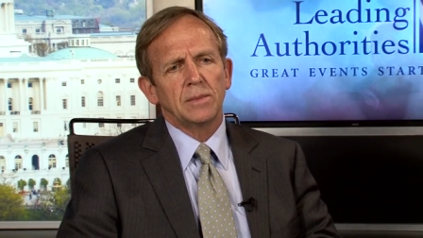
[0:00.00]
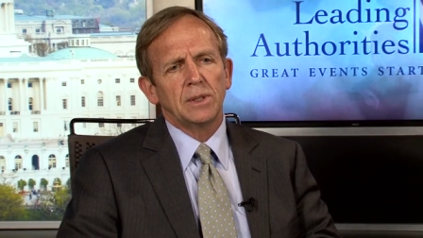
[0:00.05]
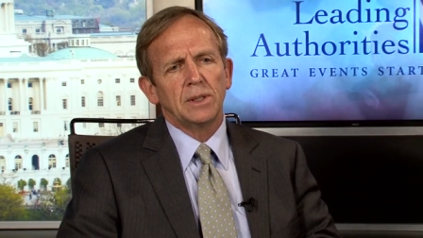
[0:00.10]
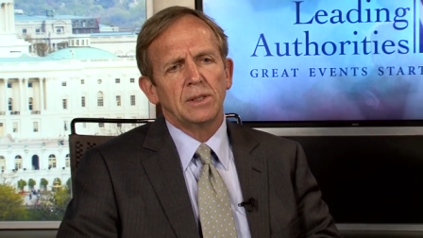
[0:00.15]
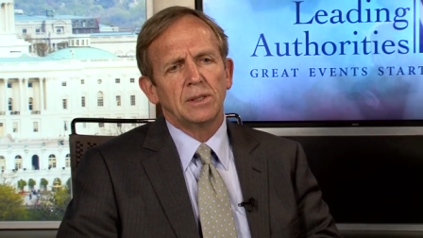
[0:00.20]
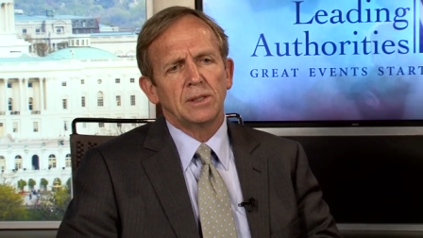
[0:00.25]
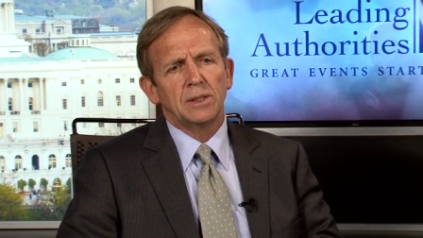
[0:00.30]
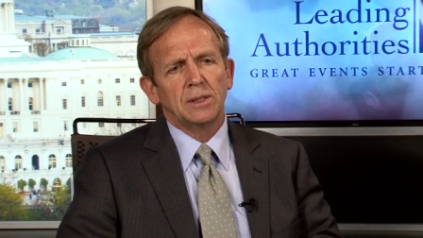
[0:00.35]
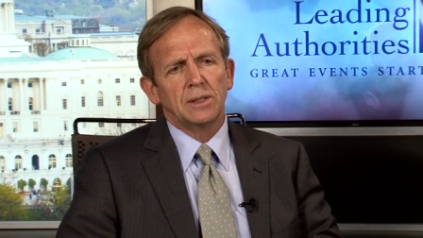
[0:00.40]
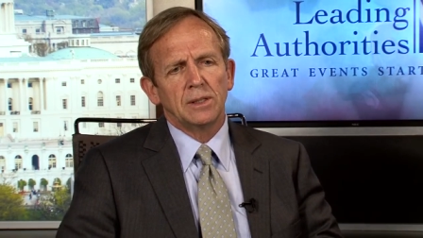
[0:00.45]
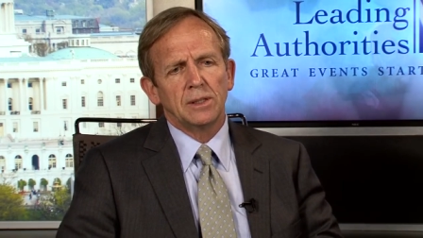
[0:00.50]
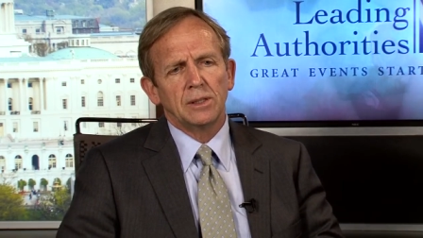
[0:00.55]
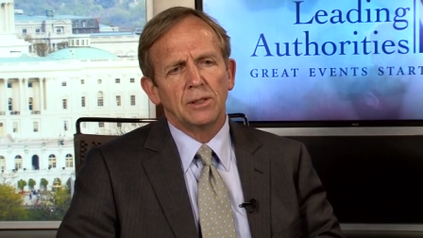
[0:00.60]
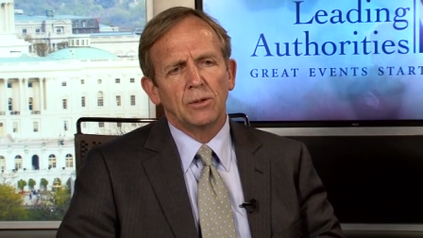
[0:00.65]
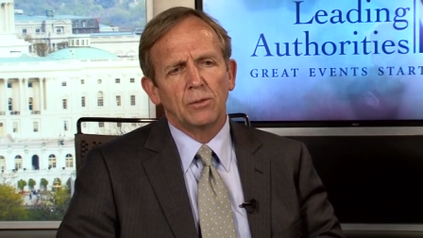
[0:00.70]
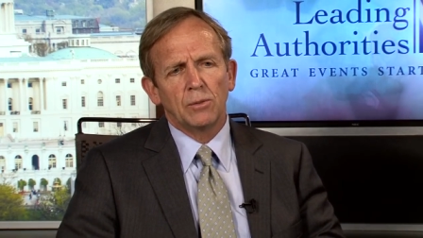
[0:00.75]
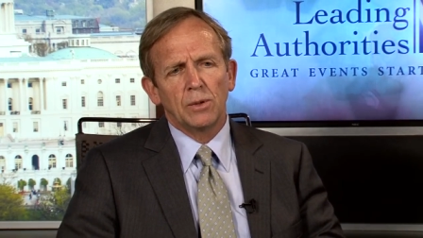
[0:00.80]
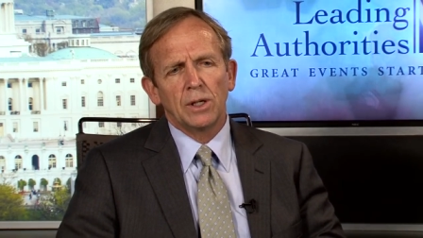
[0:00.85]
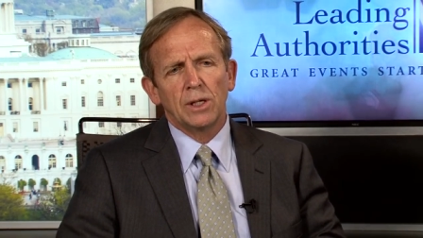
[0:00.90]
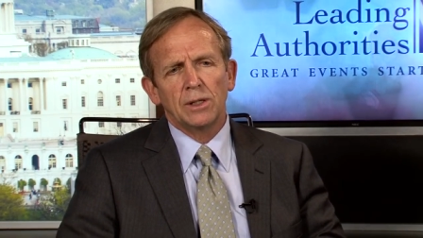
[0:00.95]
in, a, in
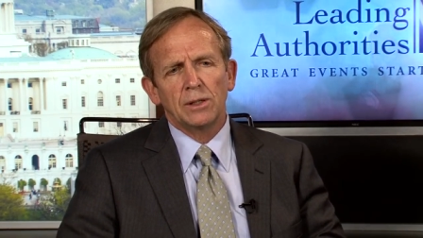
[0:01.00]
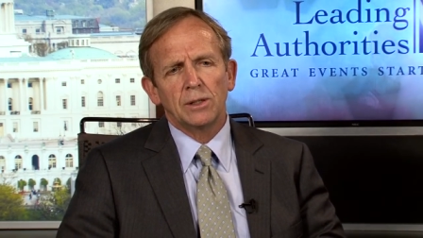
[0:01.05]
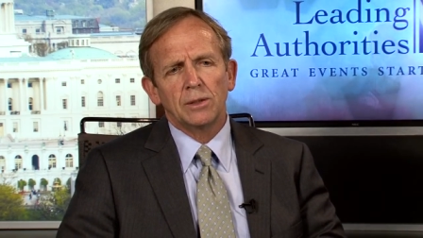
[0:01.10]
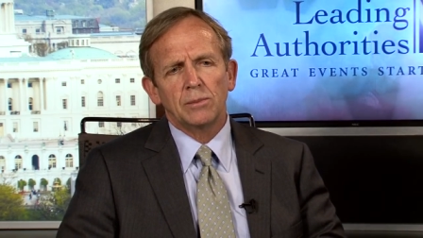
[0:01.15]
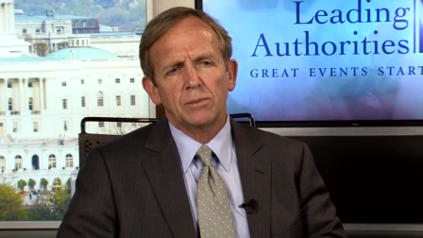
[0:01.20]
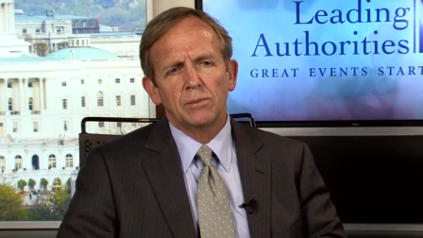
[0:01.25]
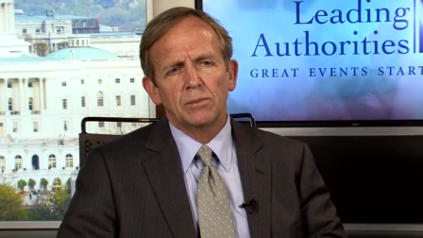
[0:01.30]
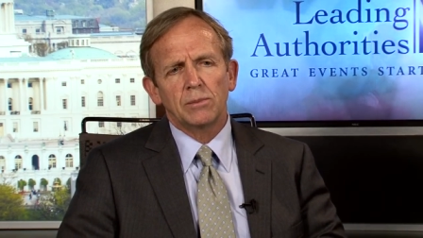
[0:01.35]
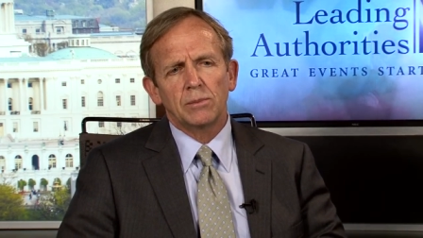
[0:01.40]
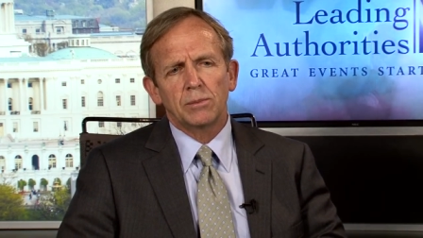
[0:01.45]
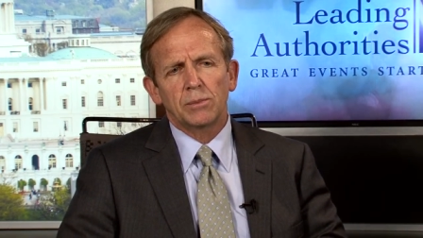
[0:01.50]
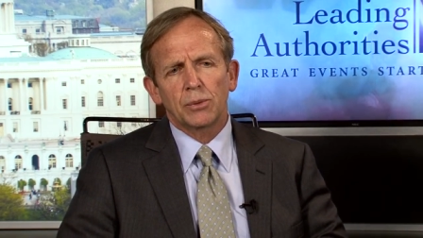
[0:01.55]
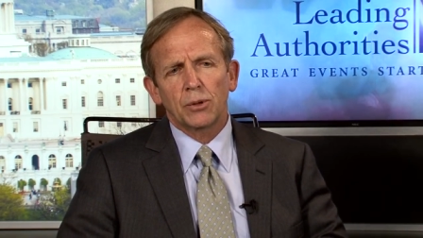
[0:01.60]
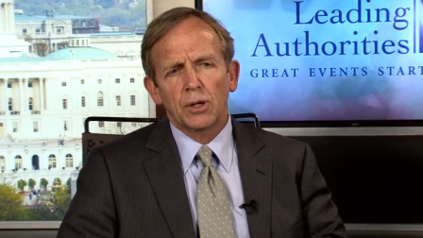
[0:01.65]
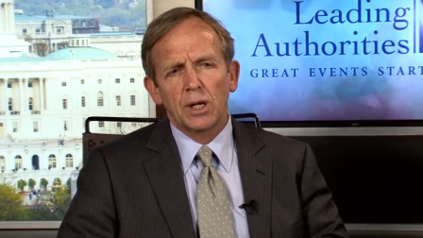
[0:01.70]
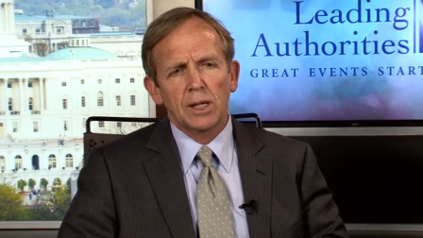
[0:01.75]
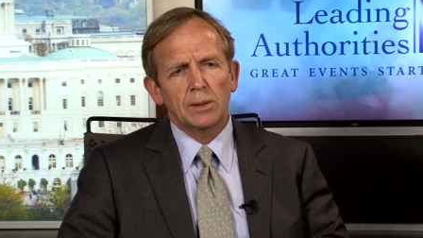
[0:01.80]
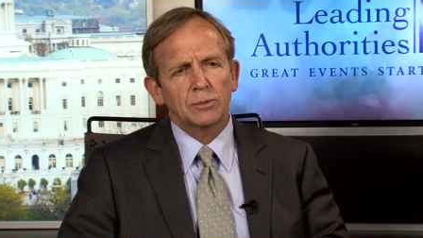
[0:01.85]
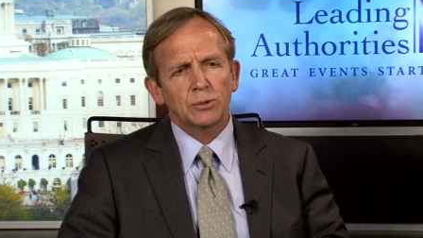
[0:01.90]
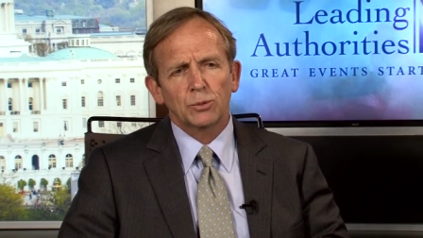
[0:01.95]
a way that
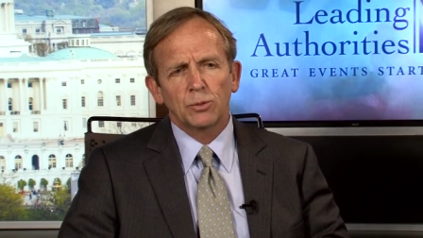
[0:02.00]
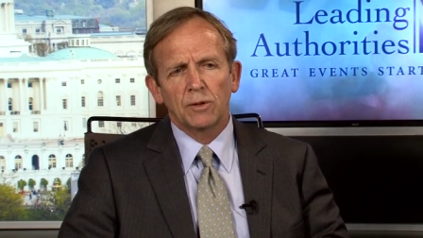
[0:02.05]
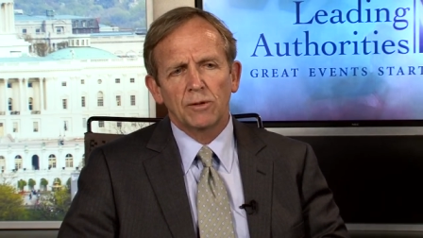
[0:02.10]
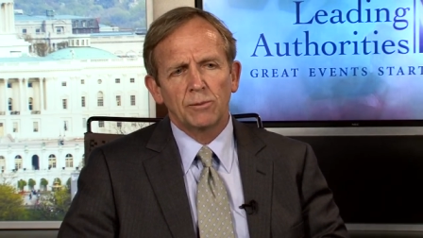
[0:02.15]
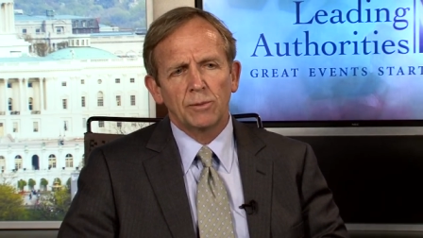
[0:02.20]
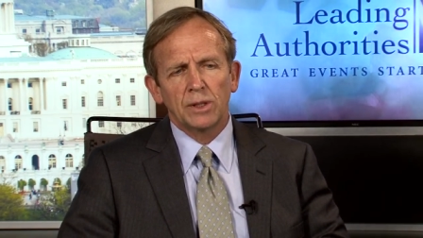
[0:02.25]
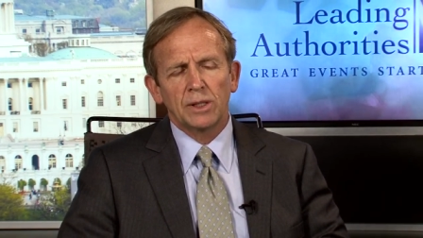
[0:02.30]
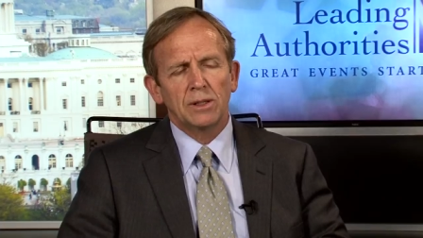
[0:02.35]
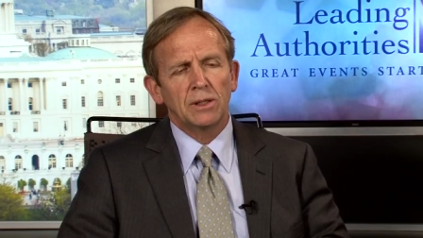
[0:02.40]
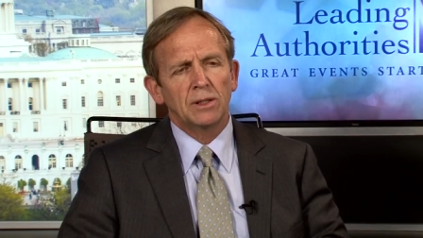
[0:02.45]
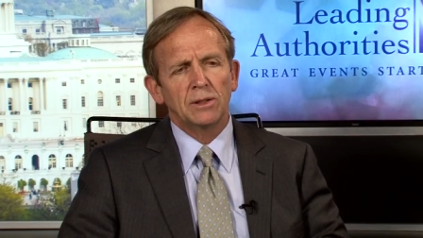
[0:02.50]
perhaps would have been